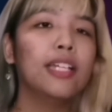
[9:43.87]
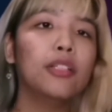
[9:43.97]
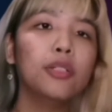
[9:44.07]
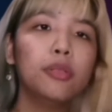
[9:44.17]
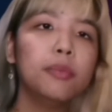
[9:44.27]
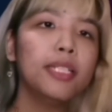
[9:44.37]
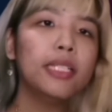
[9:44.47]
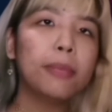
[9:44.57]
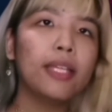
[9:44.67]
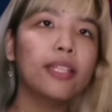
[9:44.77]
the woman in the
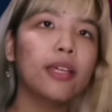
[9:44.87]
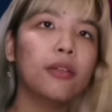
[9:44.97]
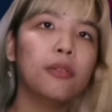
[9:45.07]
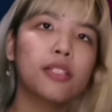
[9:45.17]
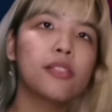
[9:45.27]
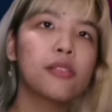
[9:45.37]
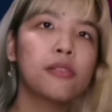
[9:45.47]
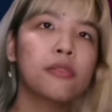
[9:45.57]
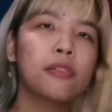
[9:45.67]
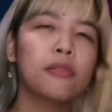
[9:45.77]
painting was
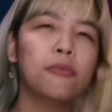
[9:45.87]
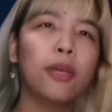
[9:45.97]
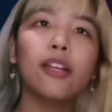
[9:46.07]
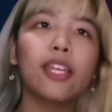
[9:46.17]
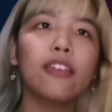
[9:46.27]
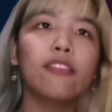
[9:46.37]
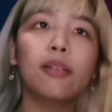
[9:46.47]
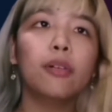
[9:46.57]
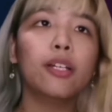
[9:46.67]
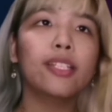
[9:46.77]
wearing a
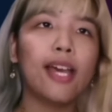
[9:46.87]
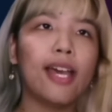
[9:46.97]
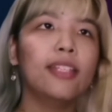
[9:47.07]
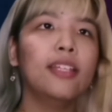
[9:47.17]
flamboyant hat